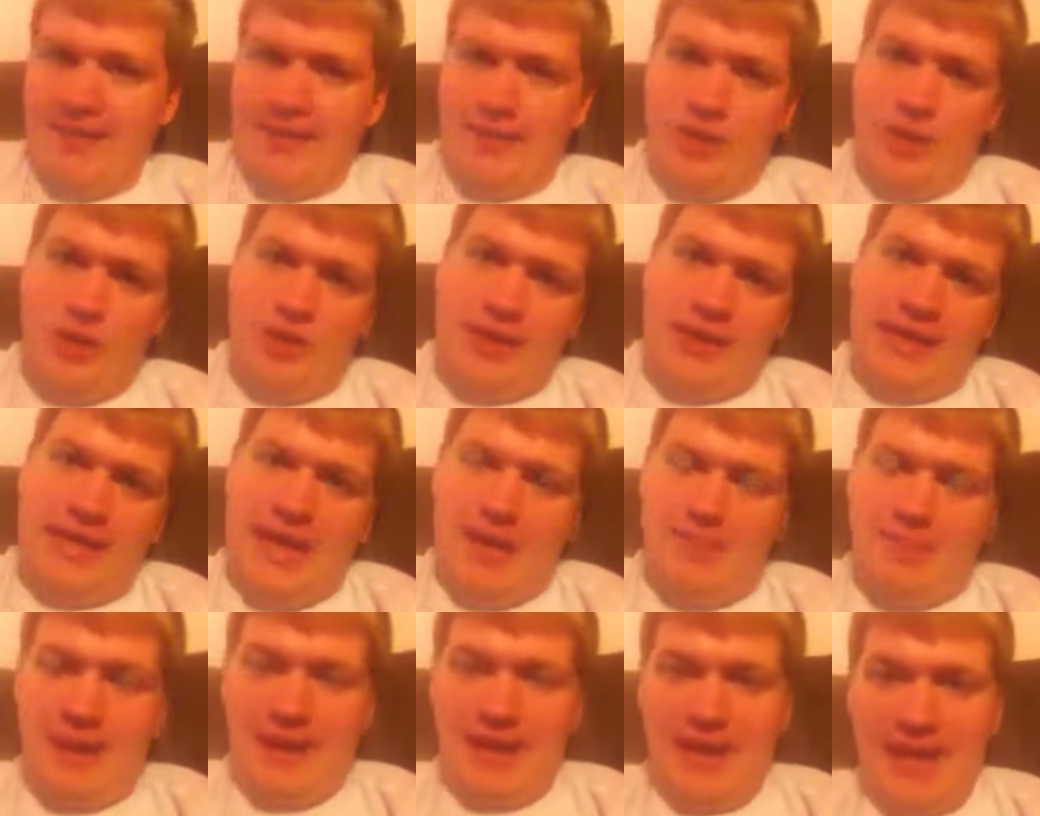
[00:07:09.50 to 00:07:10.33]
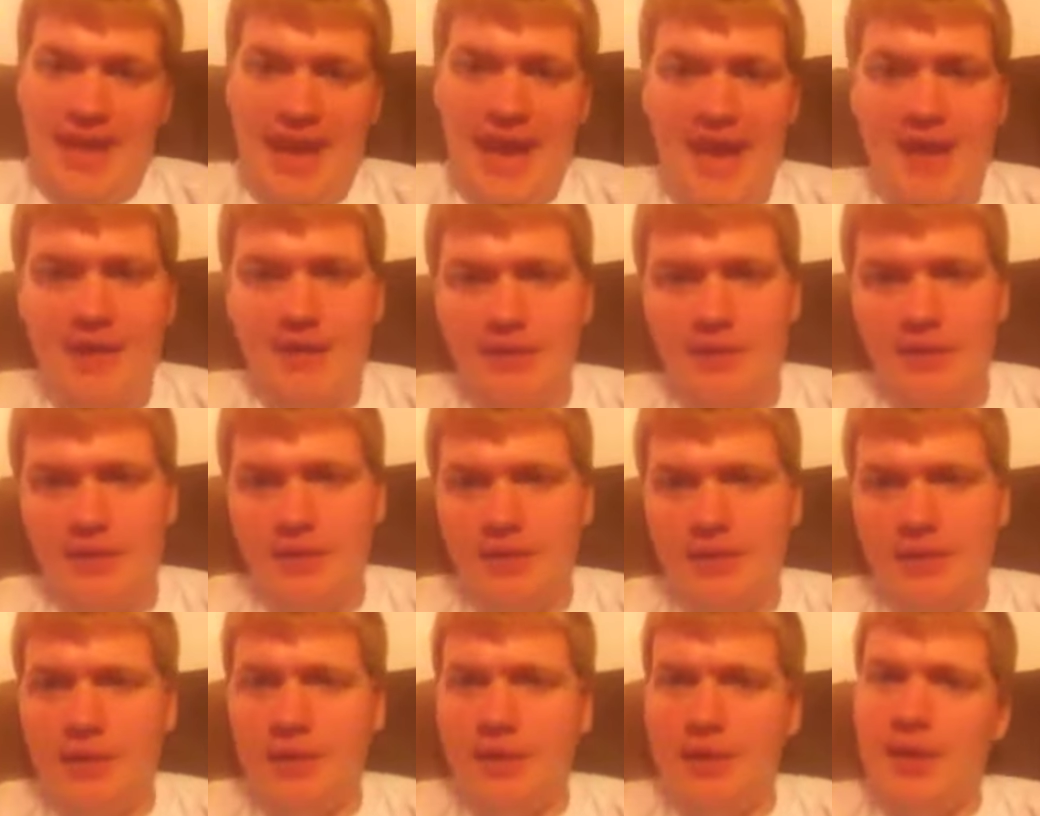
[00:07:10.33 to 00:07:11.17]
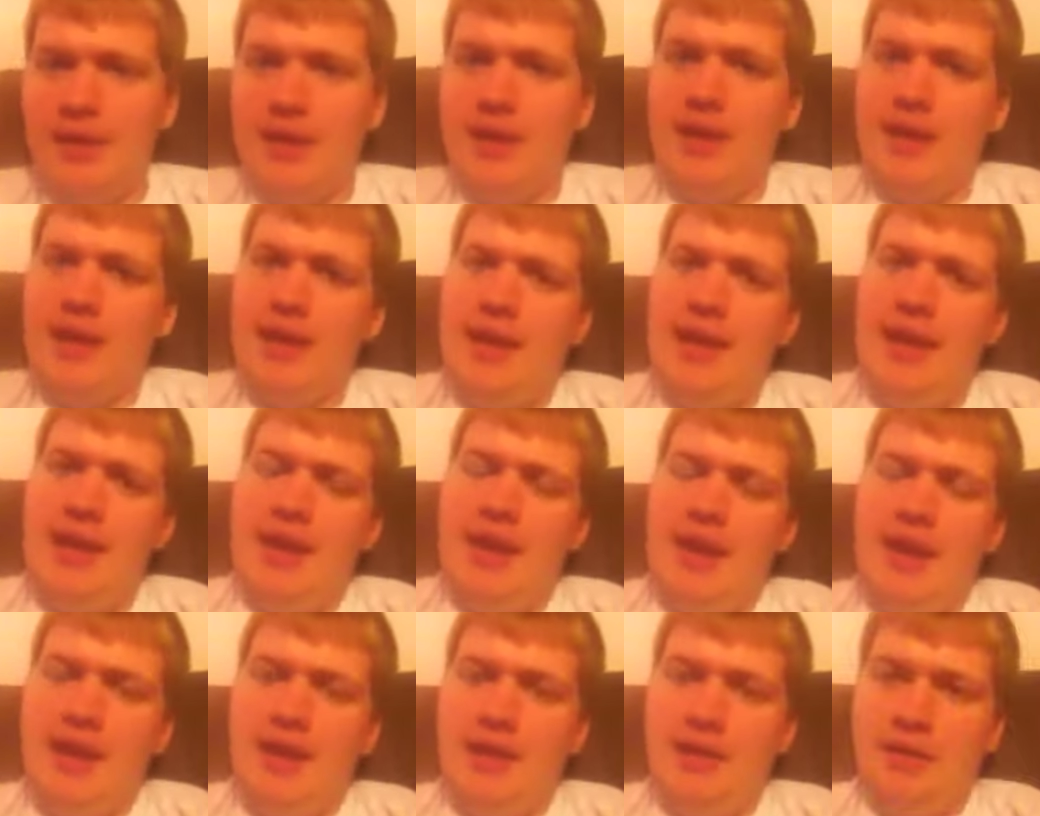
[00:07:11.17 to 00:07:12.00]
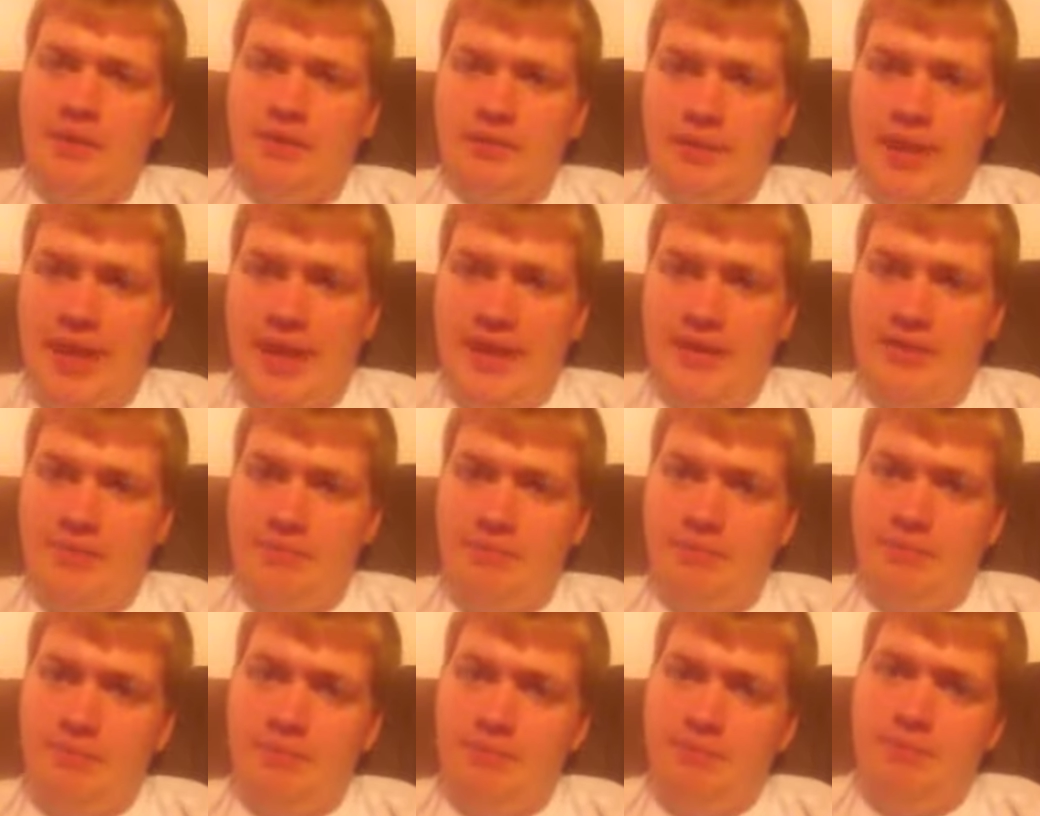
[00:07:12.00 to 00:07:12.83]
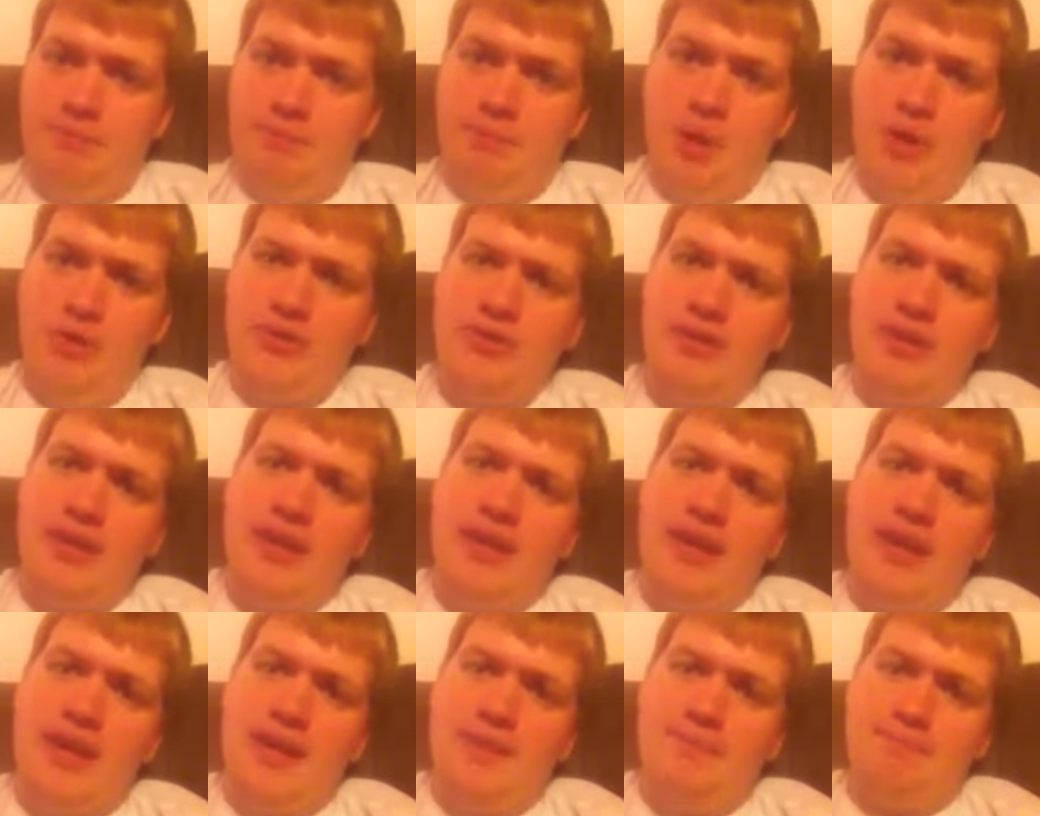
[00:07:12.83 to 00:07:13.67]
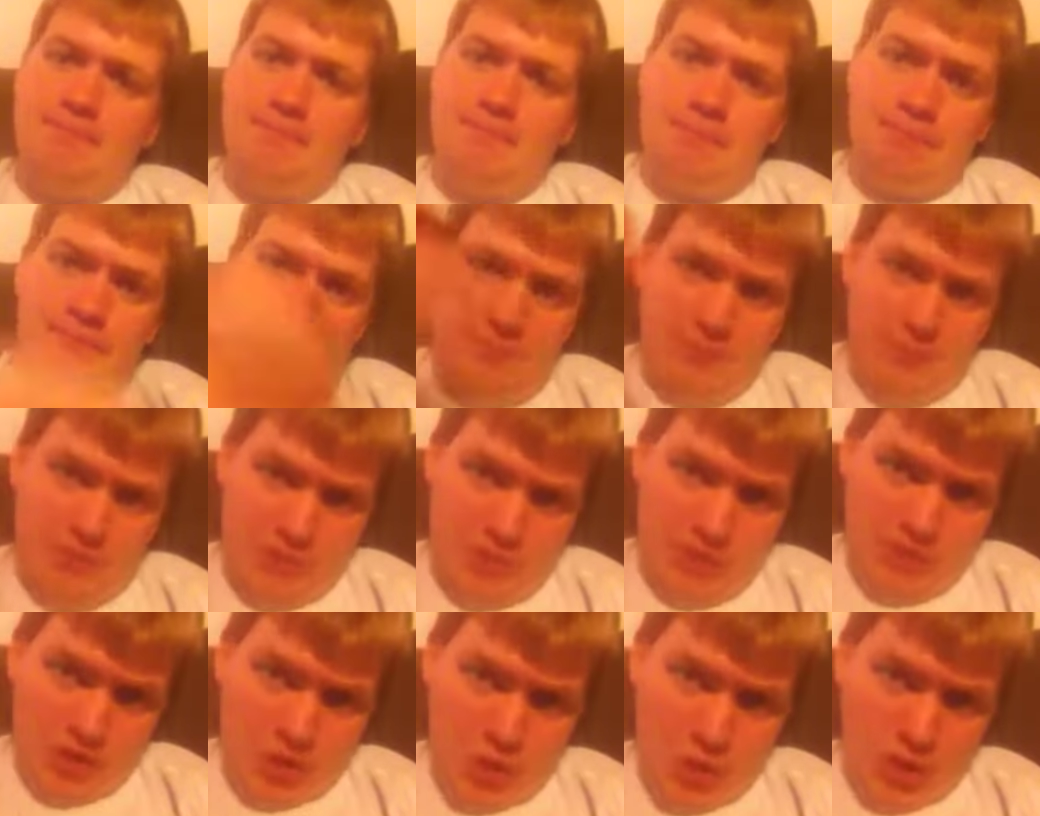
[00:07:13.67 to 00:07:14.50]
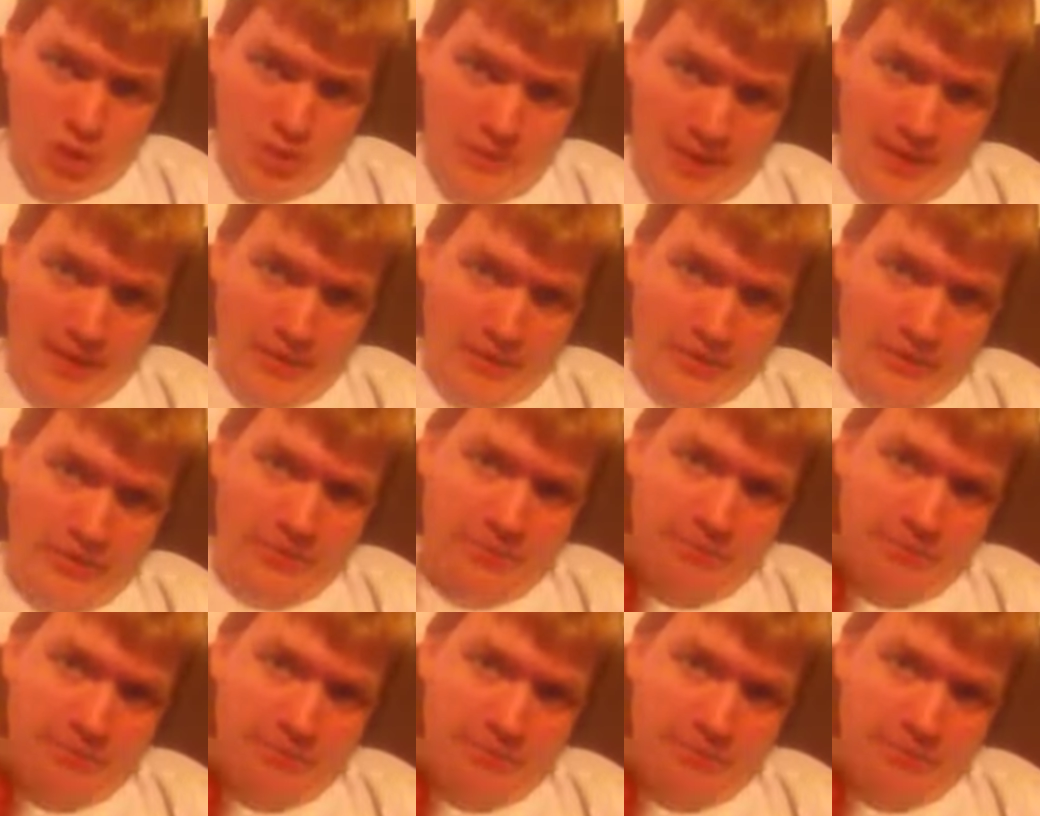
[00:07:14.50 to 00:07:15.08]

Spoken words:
a good gimmick. It can't, like, personally, the core medals.